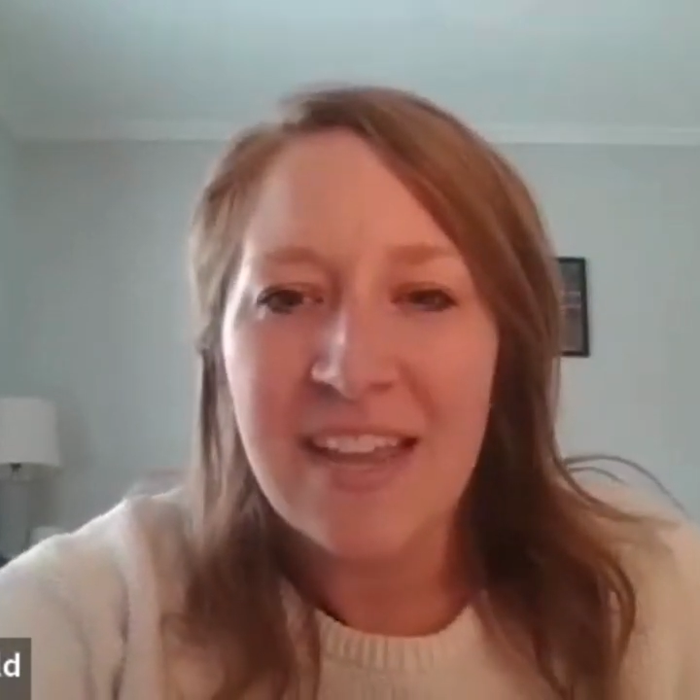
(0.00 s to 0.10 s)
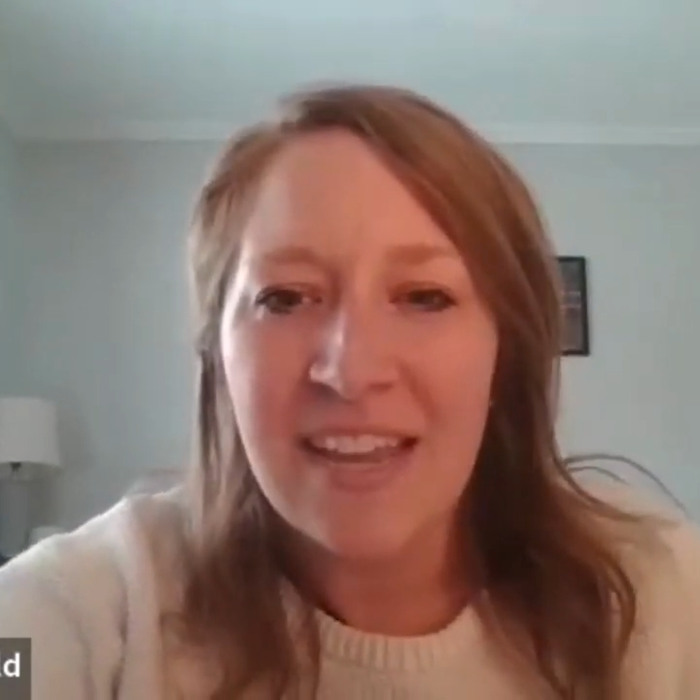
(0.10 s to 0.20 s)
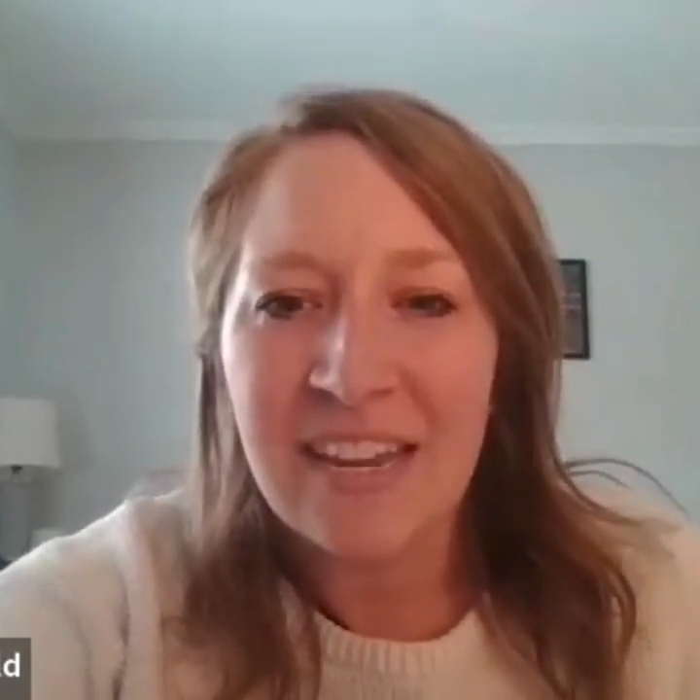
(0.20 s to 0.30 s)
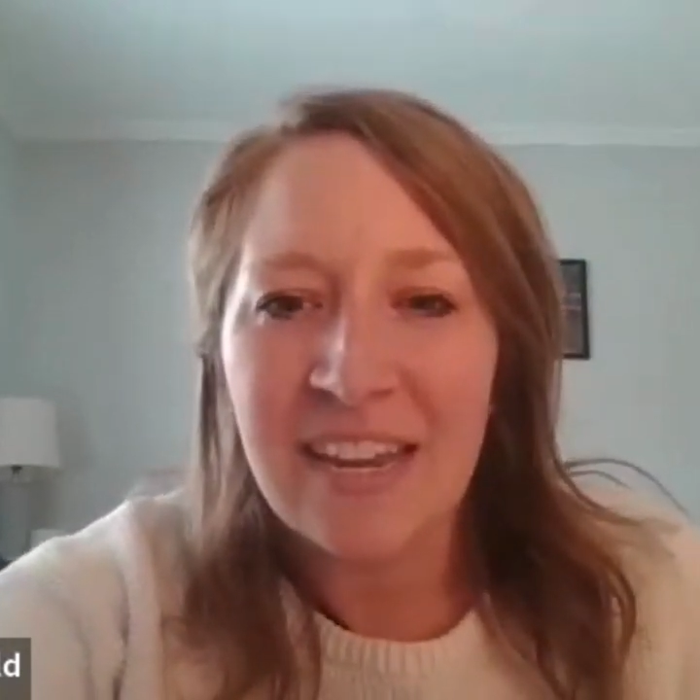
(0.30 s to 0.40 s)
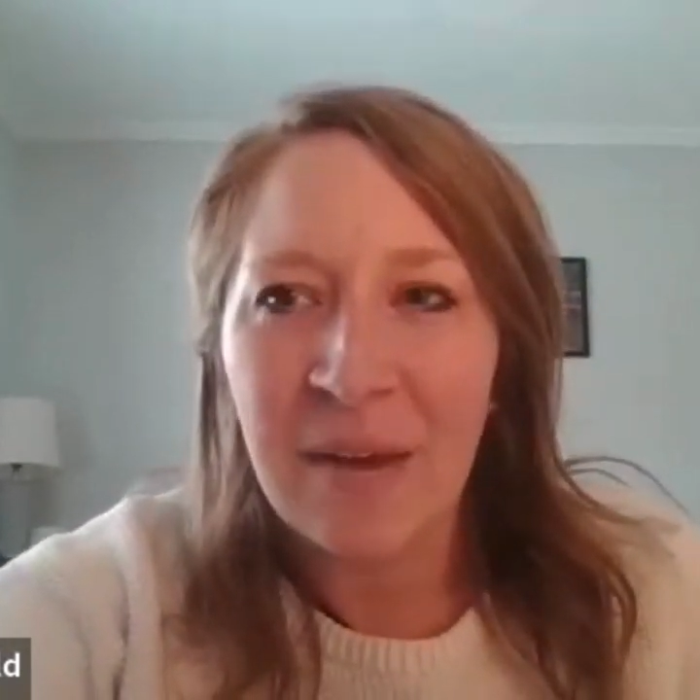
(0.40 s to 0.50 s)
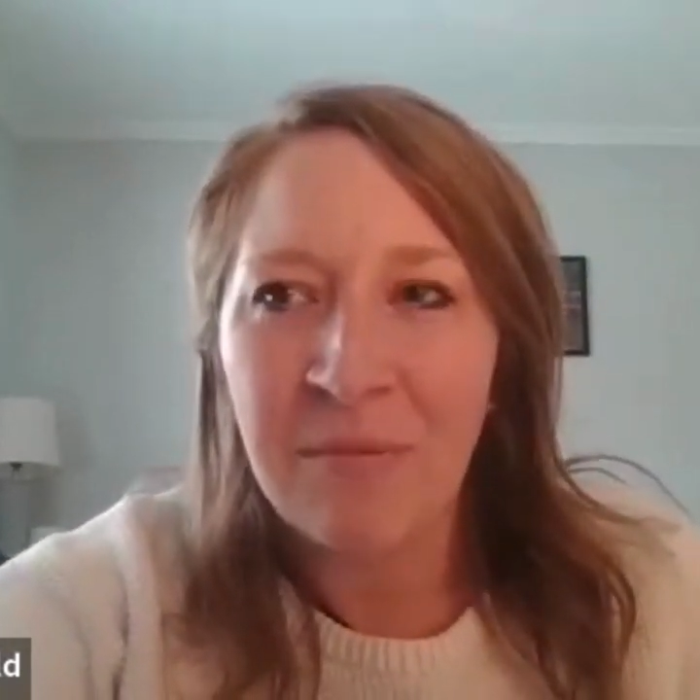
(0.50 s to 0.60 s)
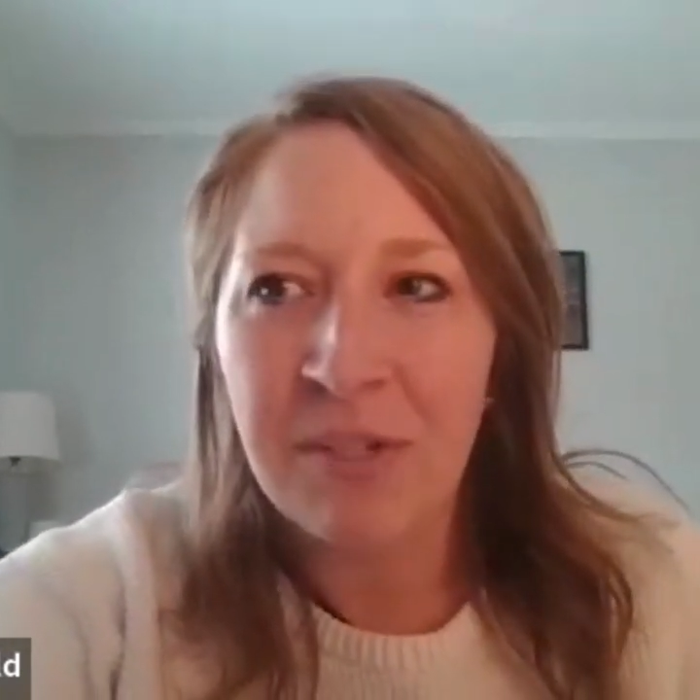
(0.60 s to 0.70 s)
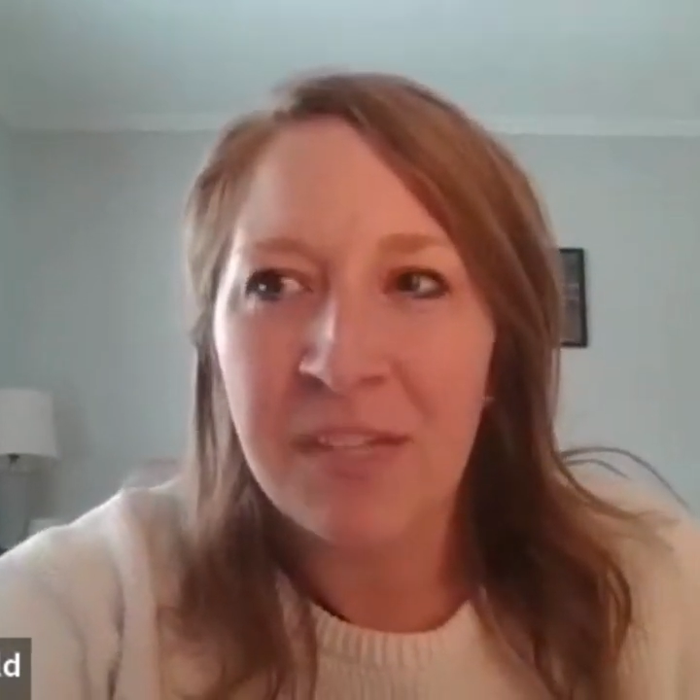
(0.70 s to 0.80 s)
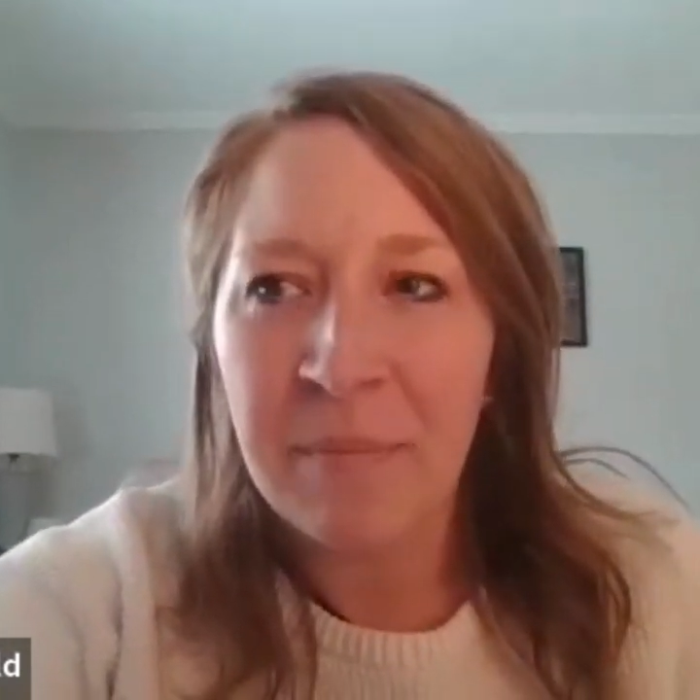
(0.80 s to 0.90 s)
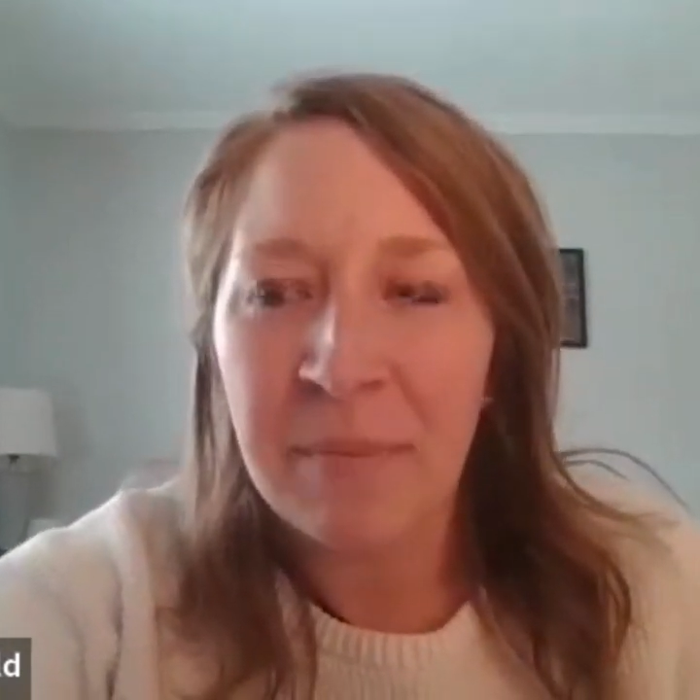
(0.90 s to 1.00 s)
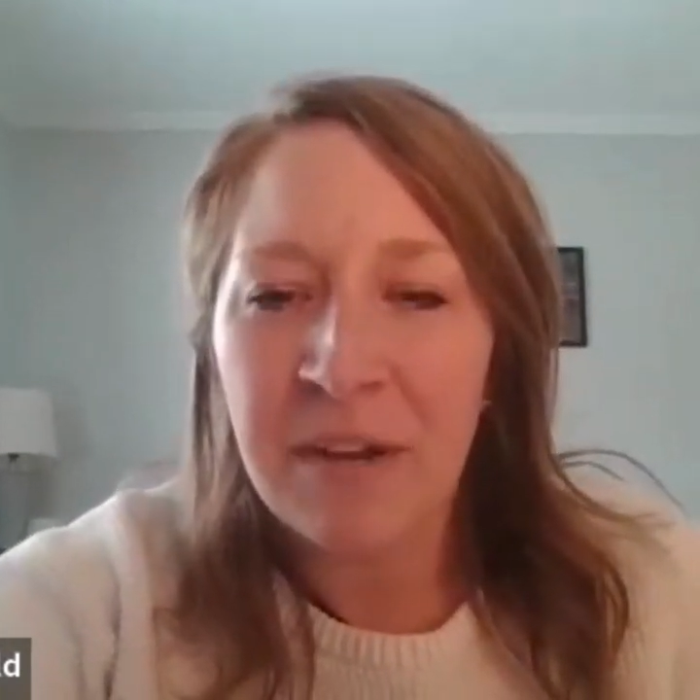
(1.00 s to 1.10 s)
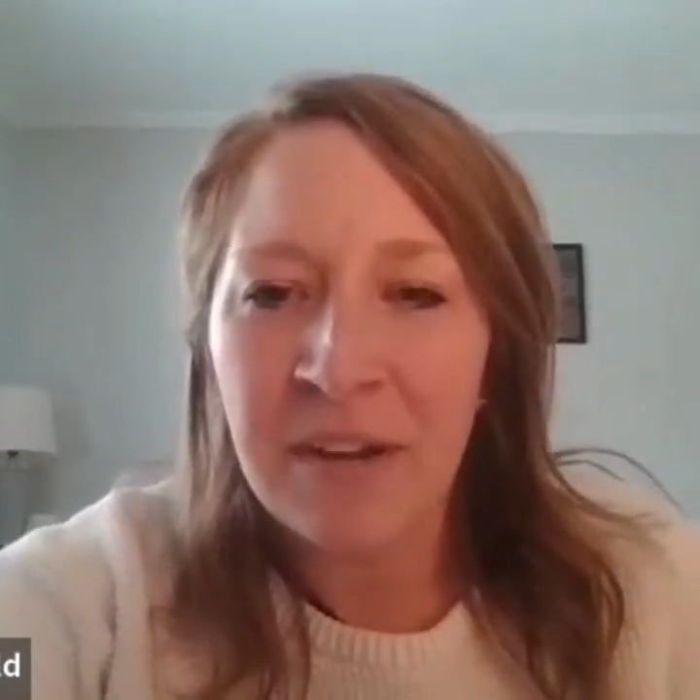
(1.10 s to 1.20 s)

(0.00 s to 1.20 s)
And I'm just hopping